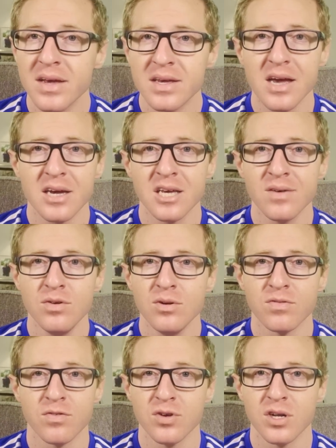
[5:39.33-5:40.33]
can't give you
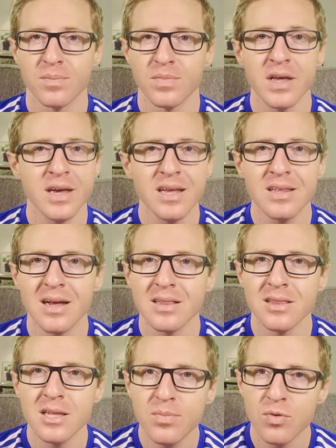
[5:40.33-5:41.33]
your freedom. They cannot
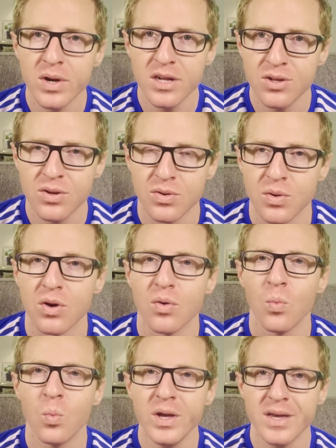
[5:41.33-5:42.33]
liberate you.
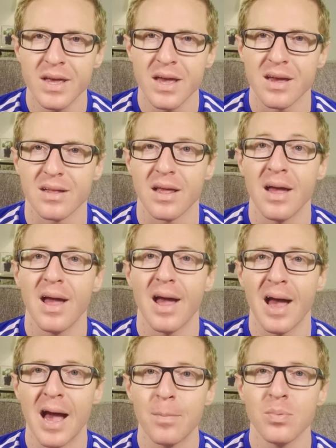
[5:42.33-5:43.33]
We can.
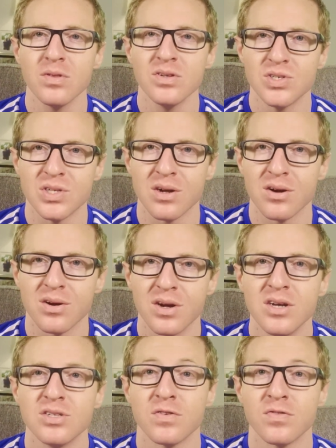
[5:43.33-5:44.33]
Apple is there to